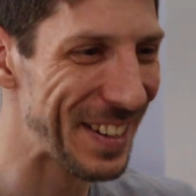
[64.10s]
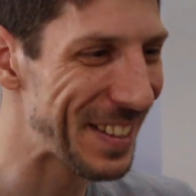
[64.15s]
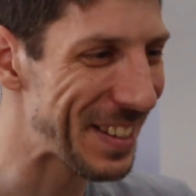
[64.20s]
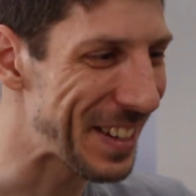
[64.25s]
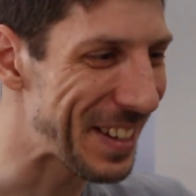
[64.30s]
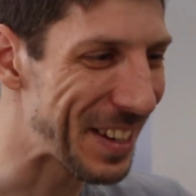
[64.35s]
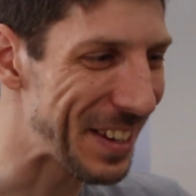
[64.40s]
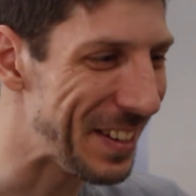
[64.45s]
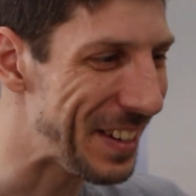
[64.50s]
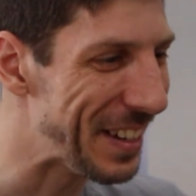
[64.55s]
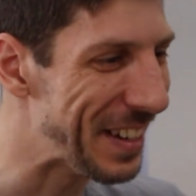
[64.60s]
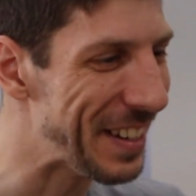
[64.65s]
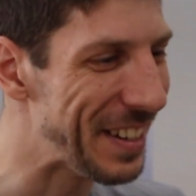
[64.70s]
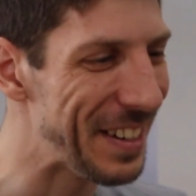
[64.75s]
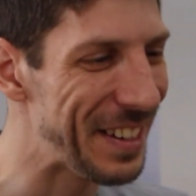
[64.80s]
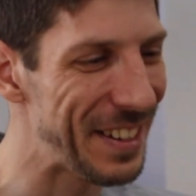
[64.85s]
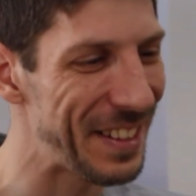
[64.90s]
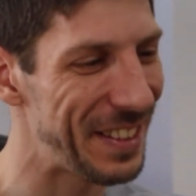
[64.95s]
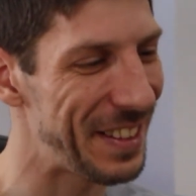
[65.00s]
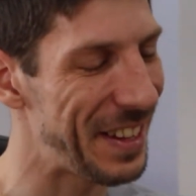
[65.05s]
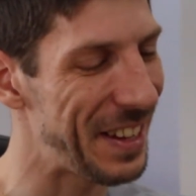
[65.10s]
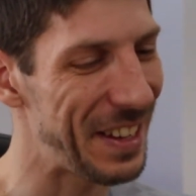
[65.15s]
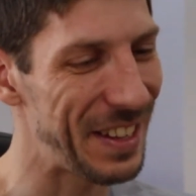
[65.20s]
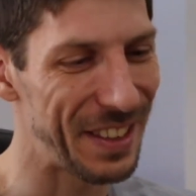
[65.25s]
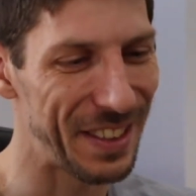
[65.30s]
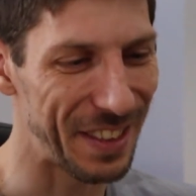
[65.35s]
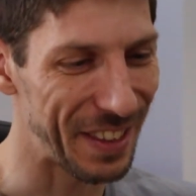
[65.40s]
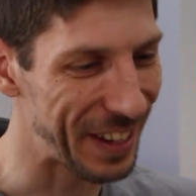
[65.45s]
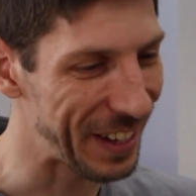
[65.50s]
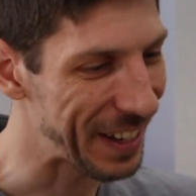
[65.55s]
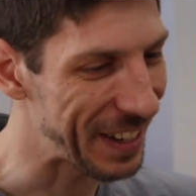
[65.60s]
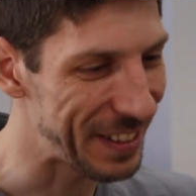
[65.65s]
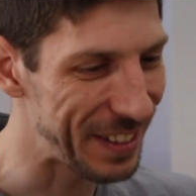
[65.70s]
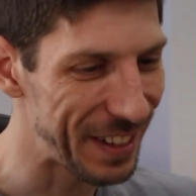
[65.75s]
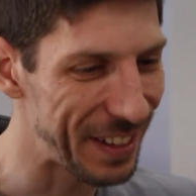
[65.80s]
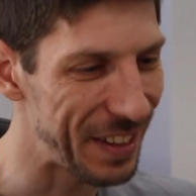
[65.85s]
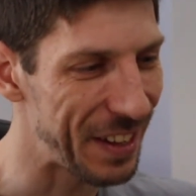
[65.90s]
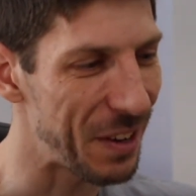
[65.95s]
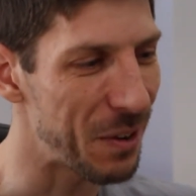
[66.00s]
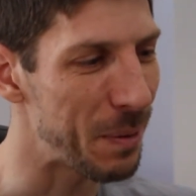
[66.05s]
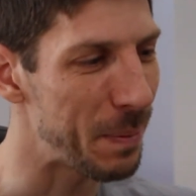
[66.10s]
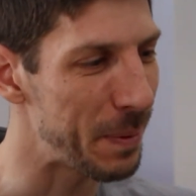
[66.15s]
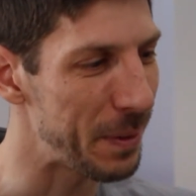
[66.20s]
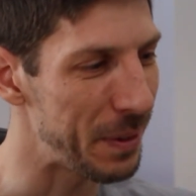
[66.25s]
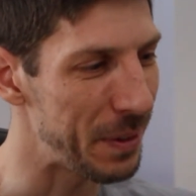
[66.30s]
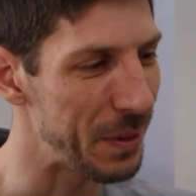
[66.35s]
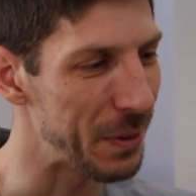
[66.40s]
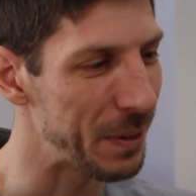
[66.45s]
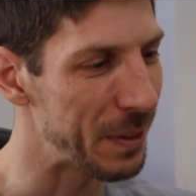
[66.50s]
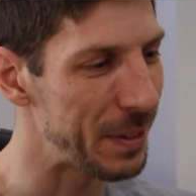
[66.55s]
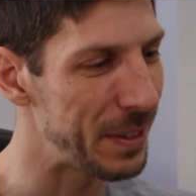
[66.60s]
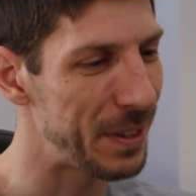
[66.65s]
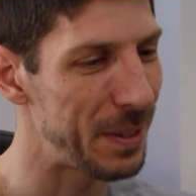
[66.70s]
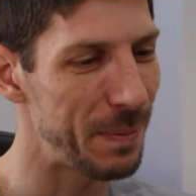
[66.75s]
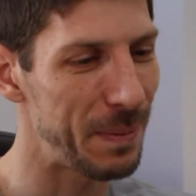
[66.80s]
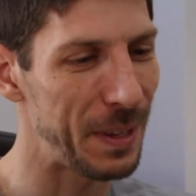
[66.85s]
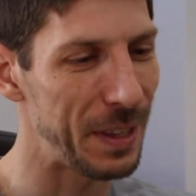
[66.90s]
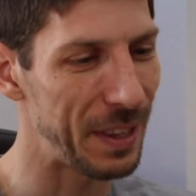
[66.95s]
get in? They, like I said, they opened the doors to me.